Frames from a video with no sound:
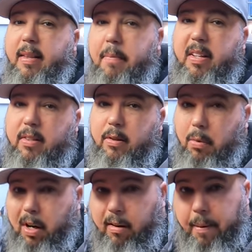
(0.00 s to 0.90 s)
the missus,
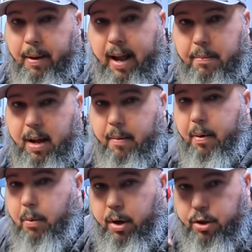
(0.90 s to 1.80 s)
we're going to grab a laptop
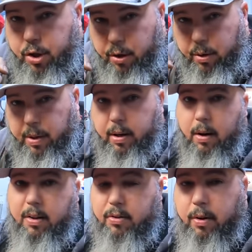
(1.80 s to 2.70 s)
and we're going to show you here
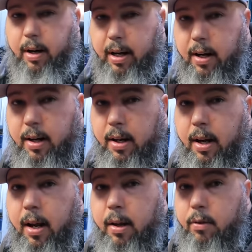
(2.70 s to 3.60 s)
on the screen.
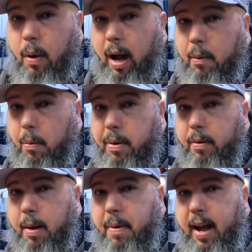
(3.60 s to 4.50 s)
So I will be
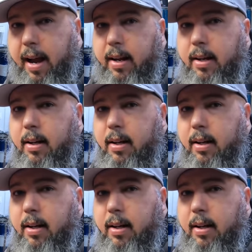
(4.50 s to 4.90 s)
right back.